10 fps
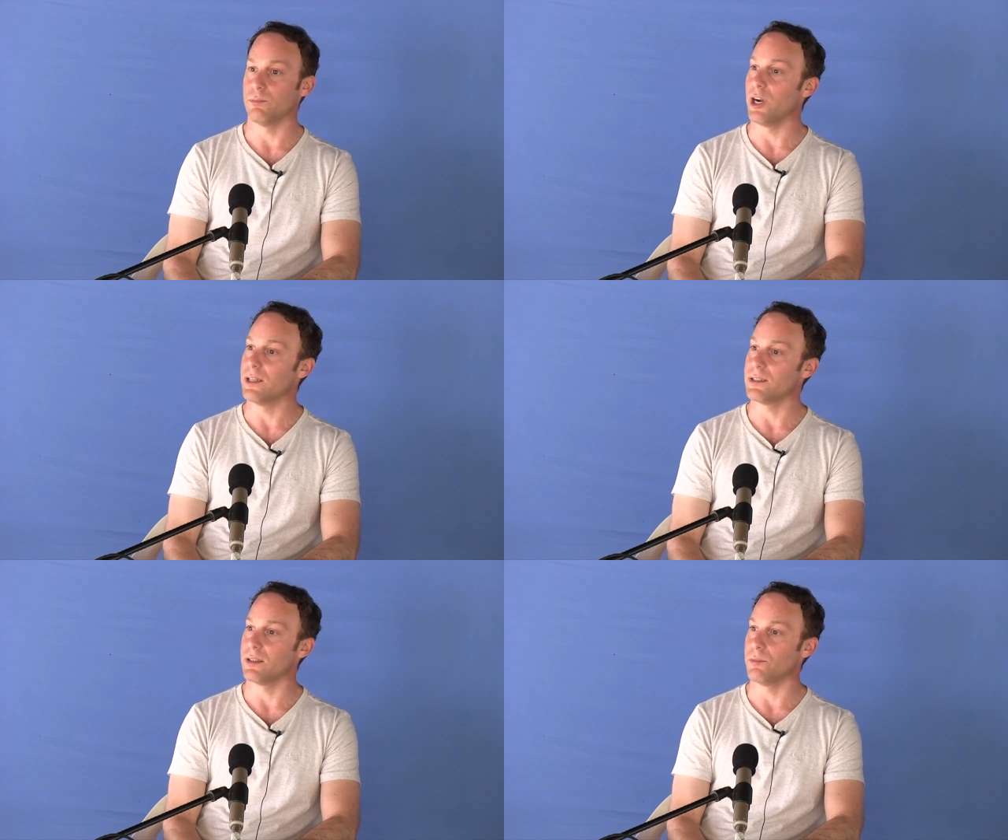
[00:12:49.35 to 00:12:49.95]

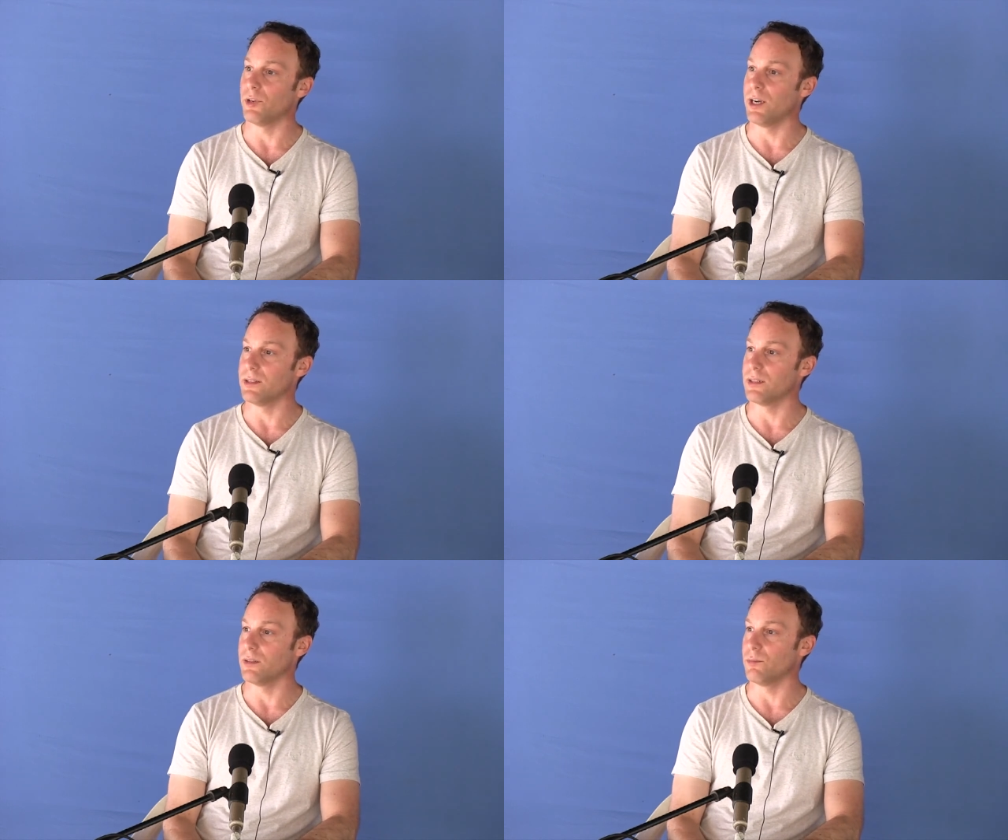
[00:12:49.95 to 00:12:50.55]
brighter and
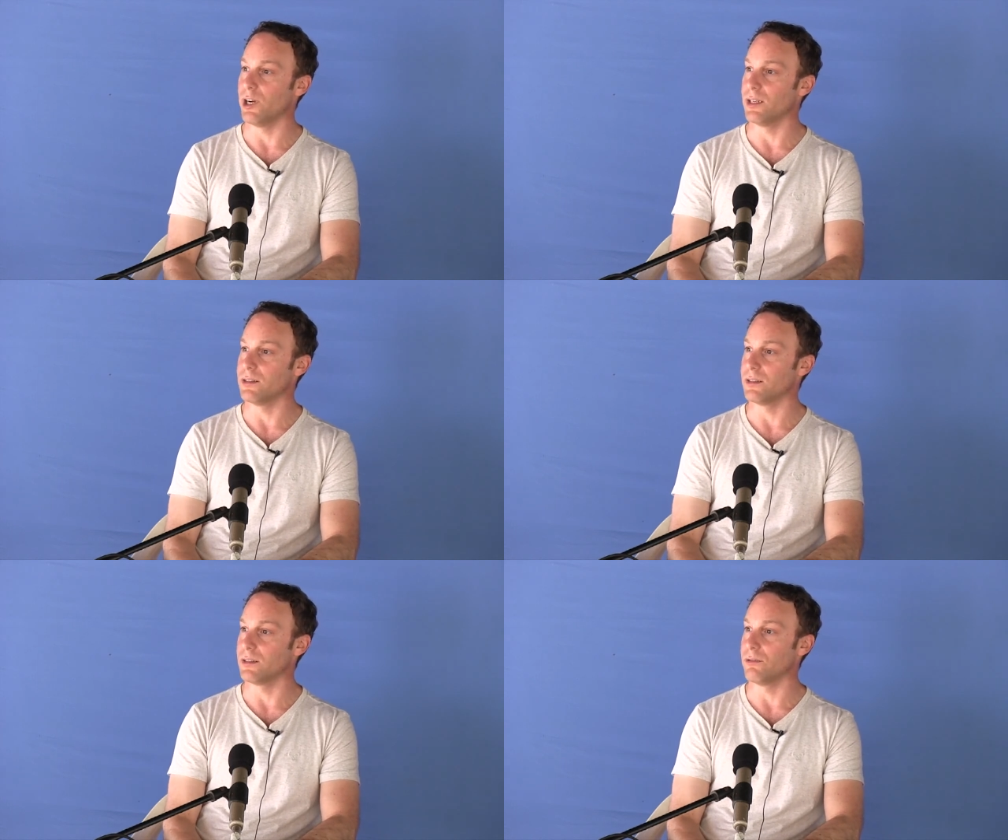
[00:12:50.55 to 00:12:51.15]
brighter and
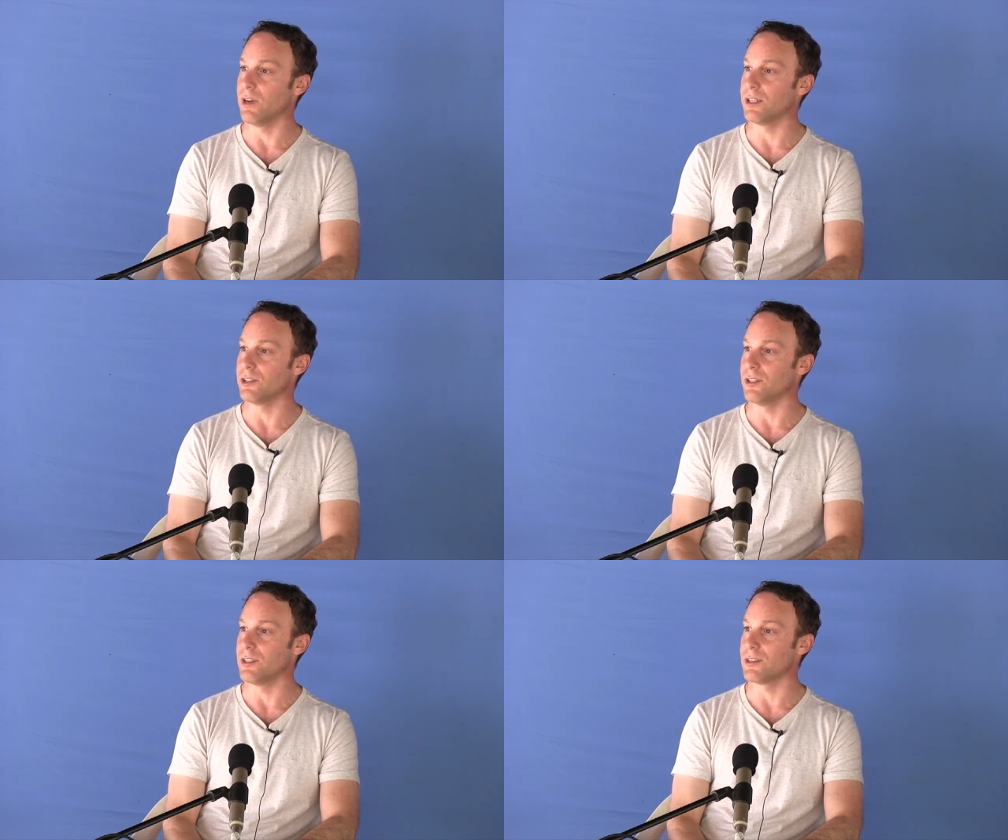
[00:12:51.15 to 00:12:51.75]
brighter,
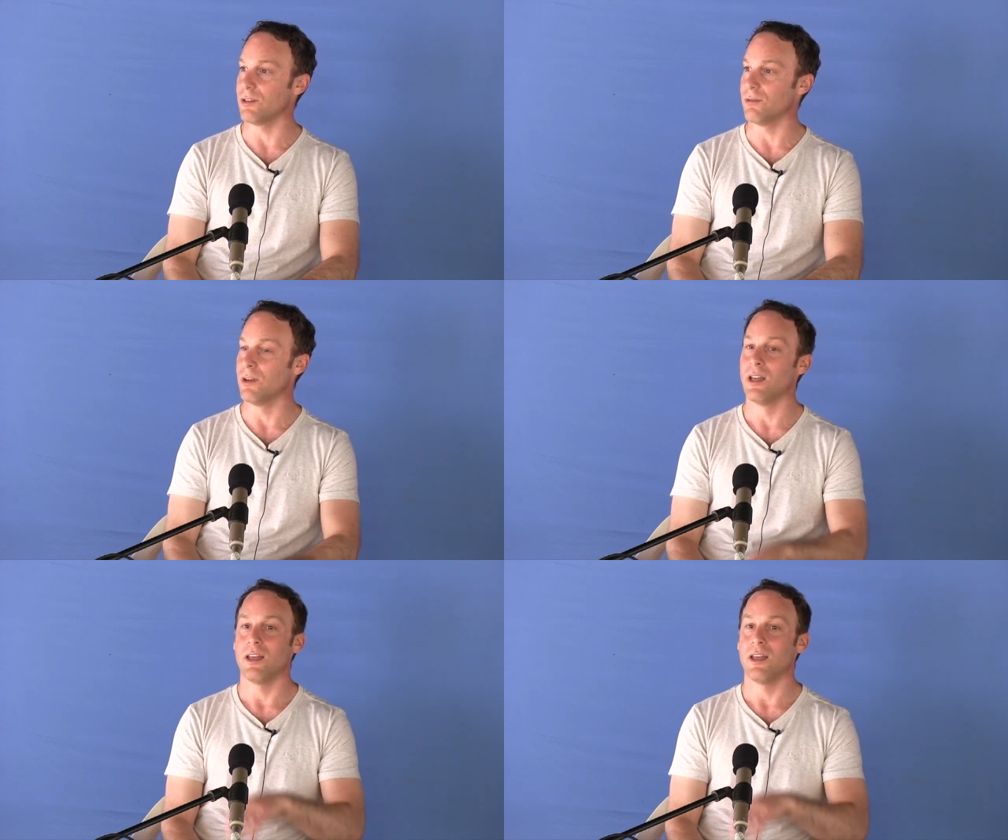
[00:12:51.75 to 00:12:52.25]
gradually so.